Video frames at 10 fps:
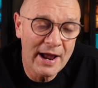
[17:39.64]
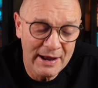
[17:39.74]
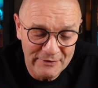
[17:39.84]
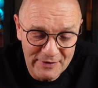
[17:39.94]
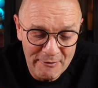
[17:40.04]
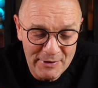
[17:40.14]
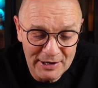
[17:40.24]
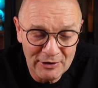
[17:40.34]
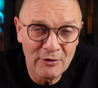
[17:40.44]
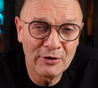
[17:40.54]
a very
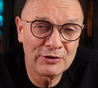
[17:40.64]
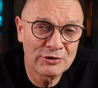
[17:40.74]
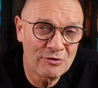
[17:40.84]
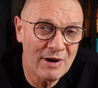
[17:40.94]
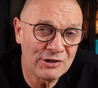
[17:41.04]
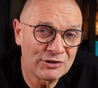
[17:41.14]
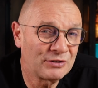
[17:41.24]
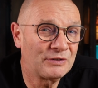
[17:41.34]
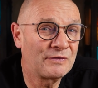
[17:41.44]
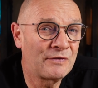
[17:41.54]
long
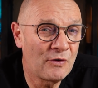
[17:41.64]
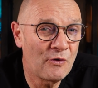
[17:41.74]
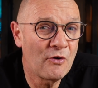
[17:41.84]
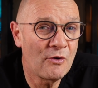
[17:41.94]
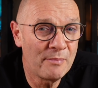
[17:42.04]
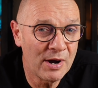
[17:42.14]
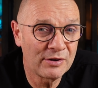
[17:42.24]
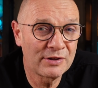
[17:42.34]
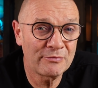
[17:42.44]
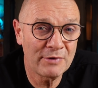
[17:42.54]
duration for
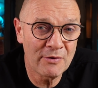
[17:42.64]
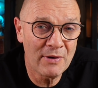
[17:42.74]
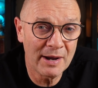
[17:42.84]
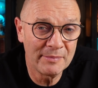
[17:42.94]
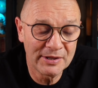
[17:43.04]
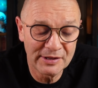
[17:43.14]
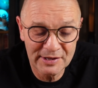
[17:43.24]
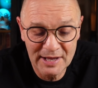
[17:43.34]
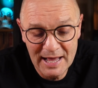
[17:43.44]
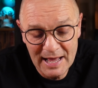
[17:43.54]
most
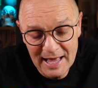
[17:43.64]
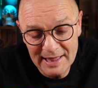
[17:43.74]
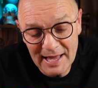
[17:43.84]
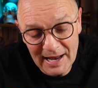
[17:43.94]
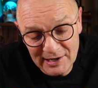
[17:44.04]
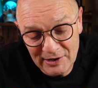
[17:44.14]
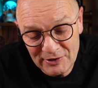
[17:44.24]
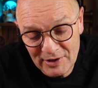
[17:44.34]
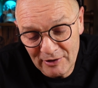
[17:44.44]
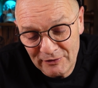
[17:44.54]
requirements. And that in
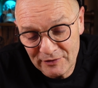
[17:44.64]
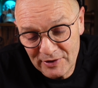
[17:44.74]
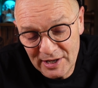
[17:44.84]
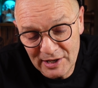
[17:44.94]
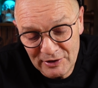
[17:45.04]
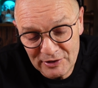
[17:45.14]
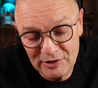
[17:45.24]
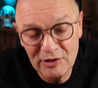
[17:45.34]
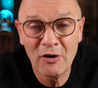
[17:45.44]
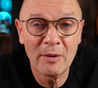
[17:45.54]
itself
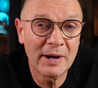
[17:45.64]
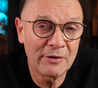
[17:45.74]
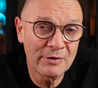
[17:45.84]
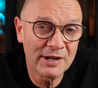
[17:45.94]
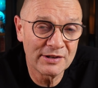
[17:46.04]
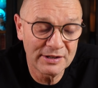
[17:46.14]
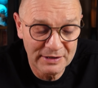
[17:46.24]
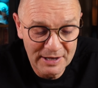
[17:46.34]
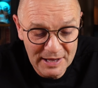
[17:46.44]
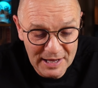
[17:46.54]
is not a bad
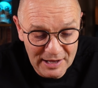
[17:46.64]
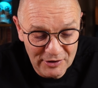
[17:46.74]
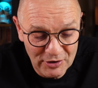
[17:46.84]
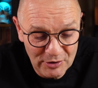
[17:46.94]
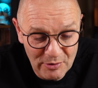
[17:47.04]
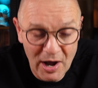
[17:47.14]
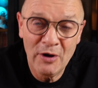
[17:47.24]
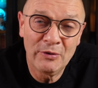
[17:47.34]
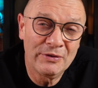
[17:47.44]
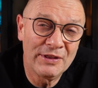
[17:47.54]
reason to
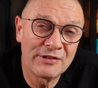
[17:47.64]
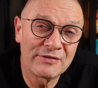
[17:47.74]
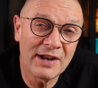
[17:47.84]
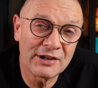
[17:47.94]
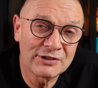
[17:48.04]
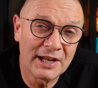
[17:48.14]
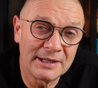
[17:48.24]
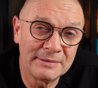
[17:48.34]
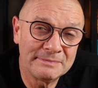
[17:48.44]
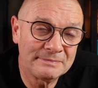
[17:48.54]
own this flashlight.